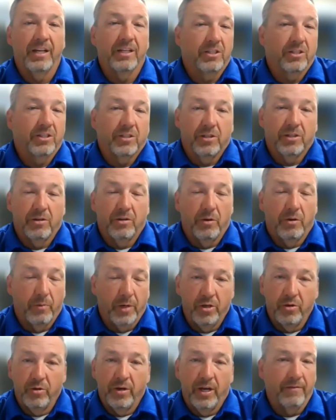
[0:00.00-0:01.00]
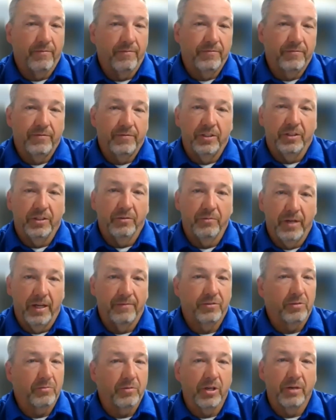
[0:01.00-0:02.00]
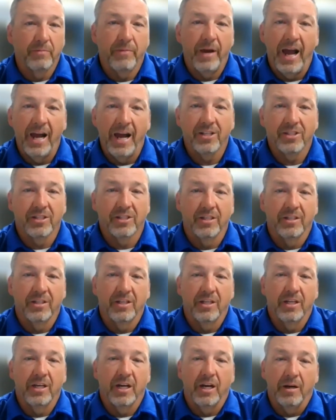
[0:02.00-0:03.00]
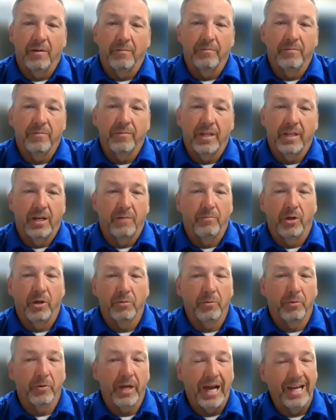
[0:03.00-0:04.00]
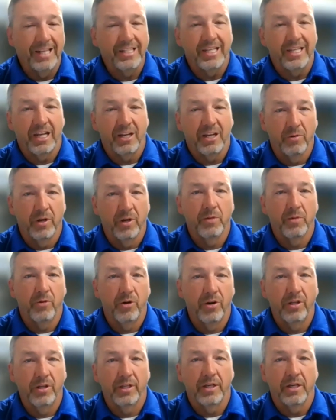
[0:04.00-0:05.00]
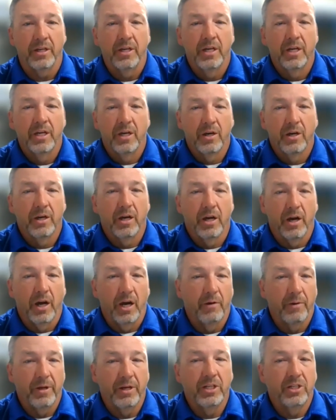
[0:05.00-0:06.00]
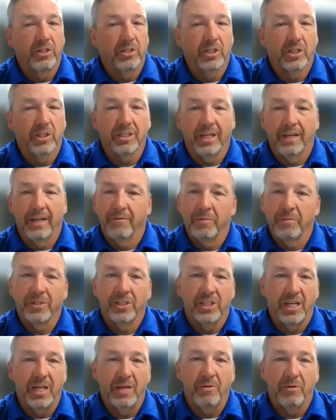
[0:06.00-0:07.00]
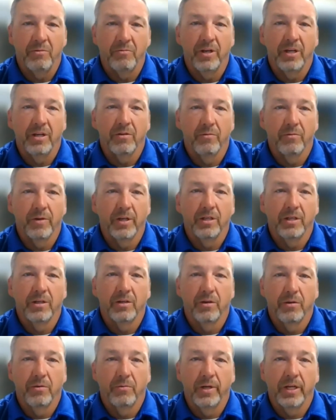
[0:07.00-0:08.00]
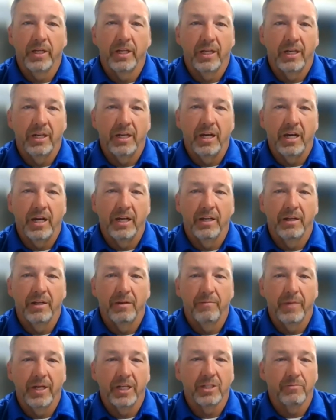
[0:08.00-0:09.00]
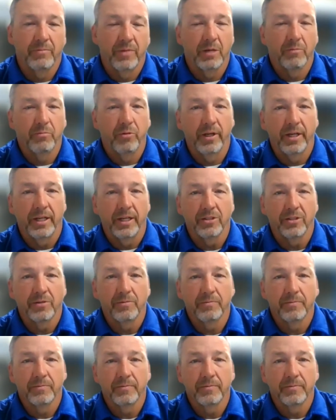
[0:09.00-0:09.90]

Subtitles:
Cause we do have, we have some good backs and, that multiple guys that can run the ball and, we just give them a seam and we can make some big plays.